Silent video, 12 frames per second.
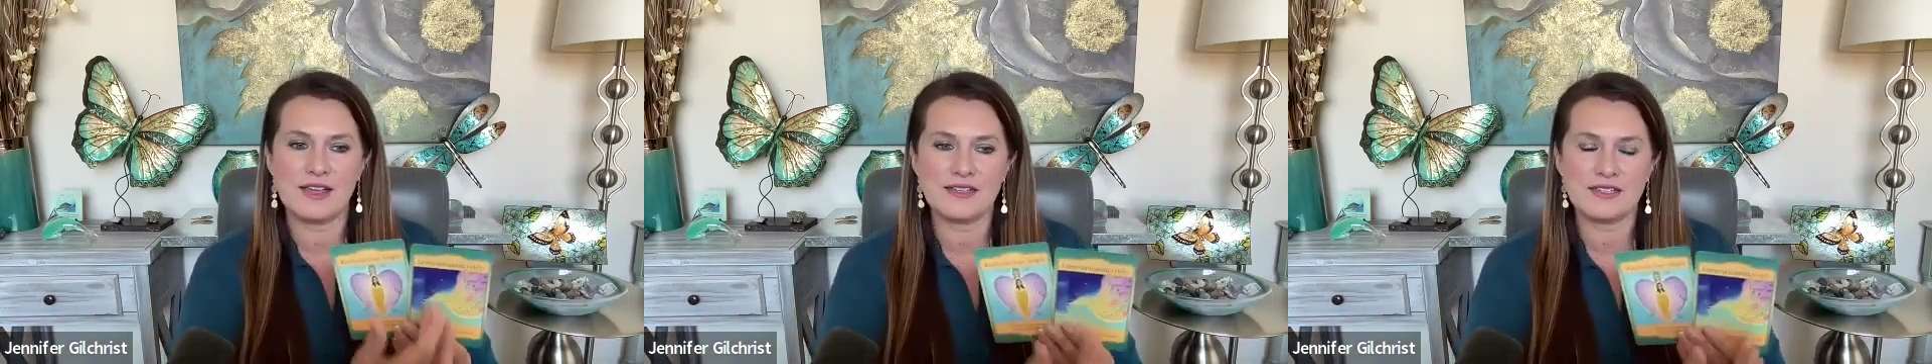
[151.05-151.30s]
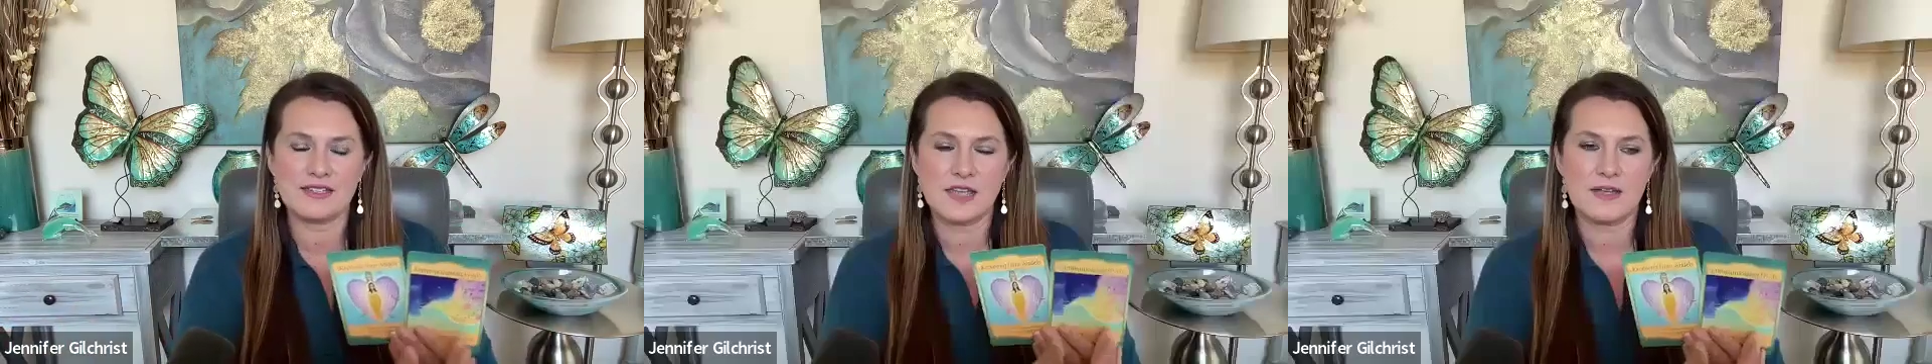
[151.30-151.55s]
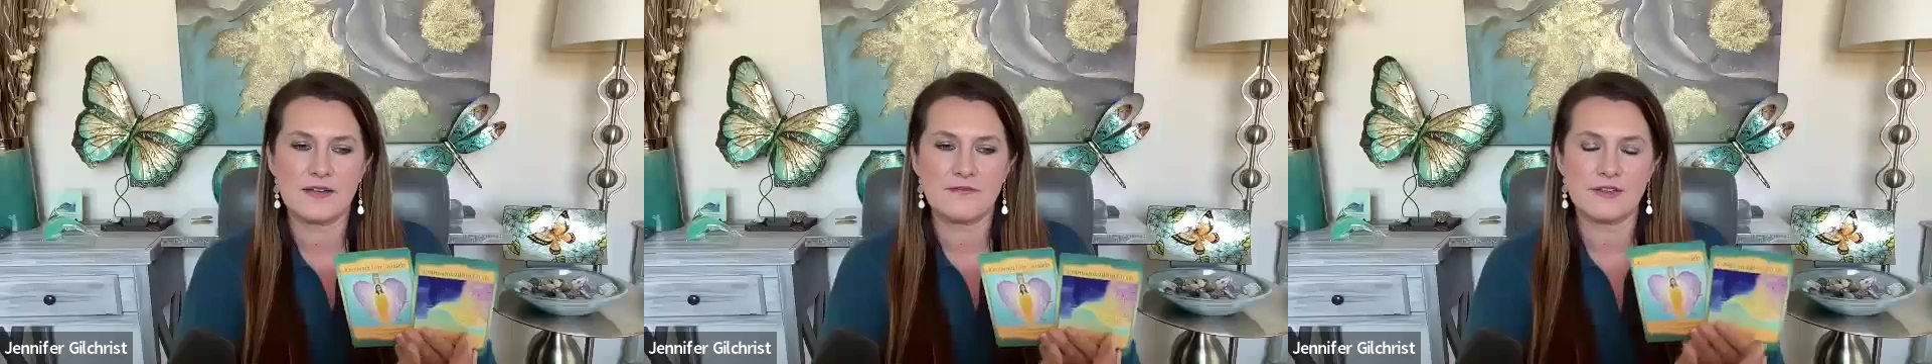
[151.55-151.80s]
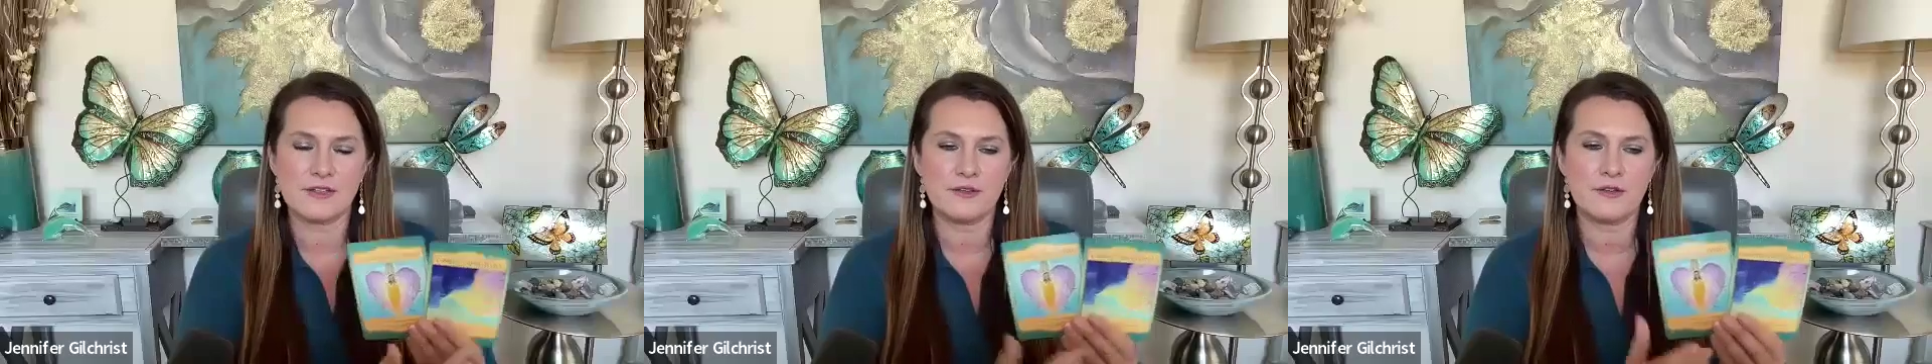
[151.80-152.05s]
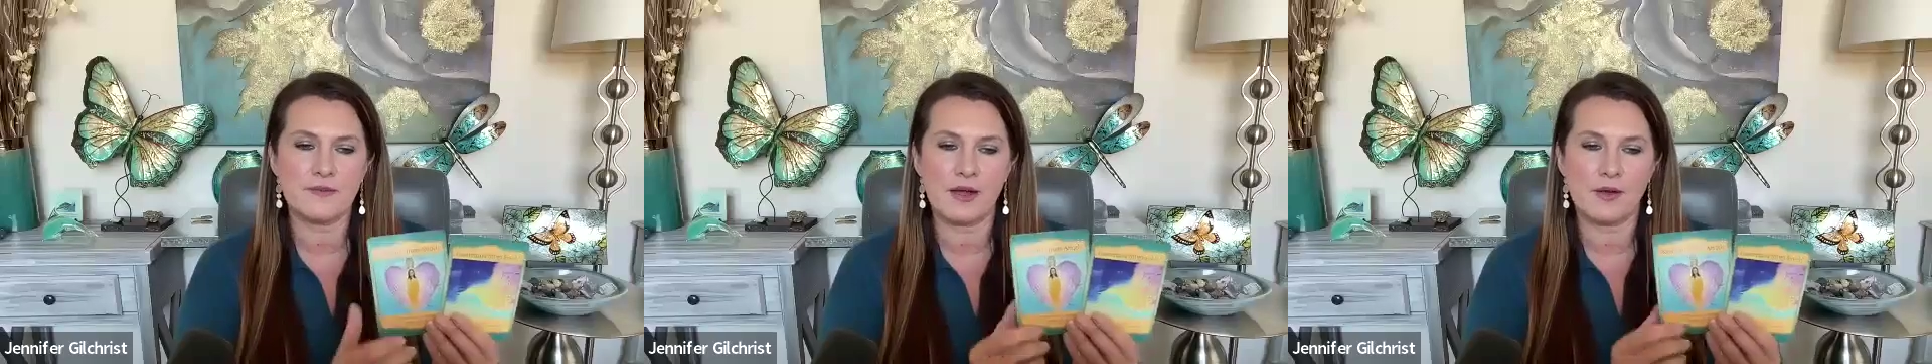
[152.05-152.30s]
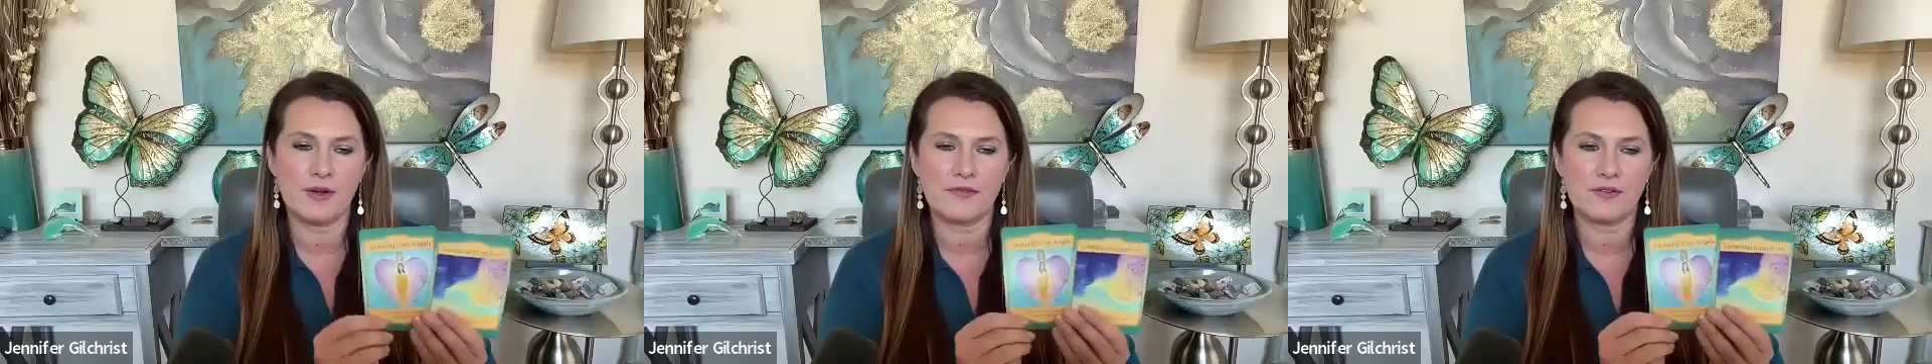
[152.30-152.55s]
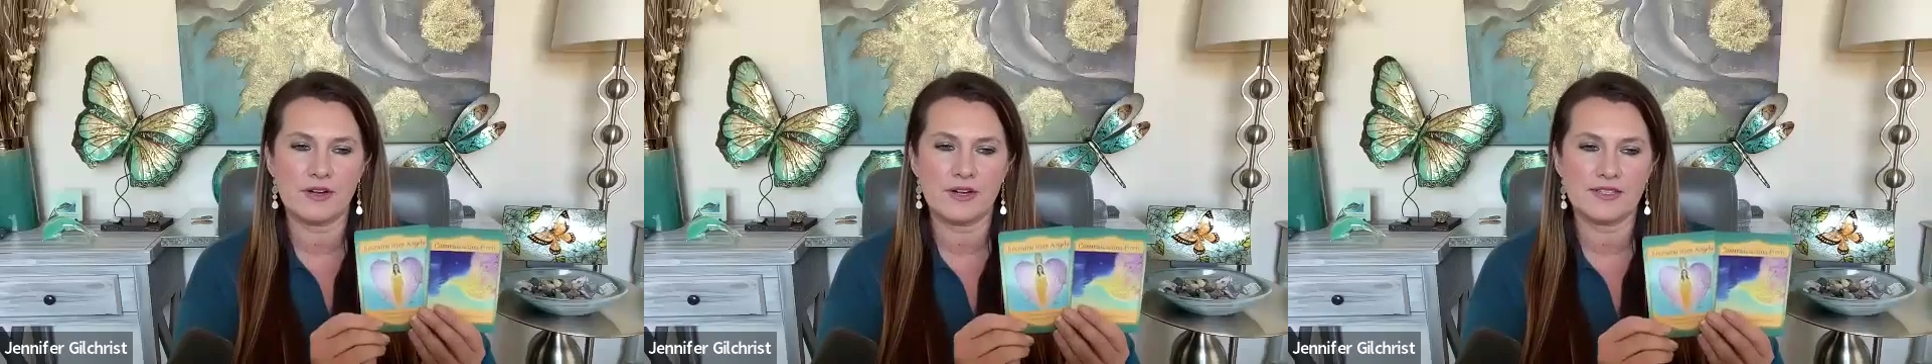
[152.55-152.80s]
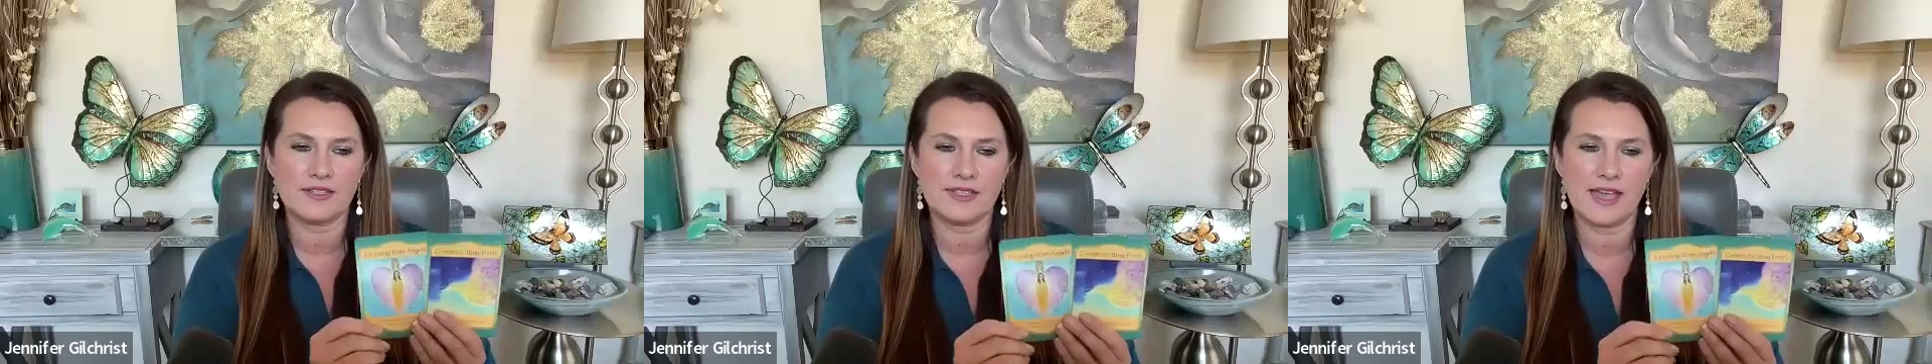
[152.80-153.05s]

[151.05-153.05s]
that is coming up for you about whatever it is,